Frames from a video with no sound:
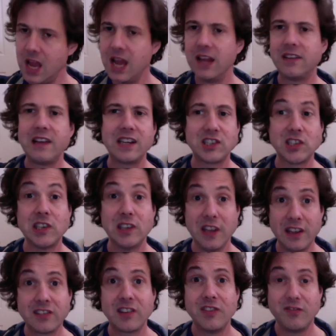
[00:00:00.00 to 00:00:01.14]
It's actually
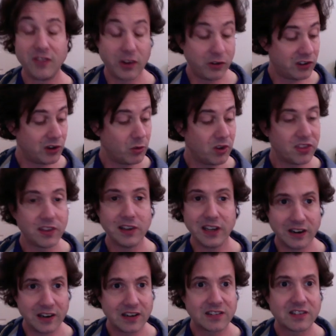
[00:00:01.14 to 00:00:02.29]
less confusing with the
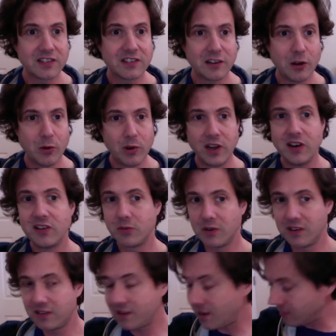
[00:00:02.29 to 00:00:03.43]
lyrics. So here's what
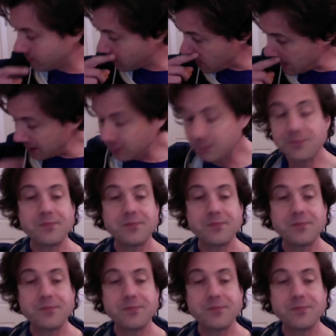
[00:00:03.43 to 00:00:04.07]
it sounds like.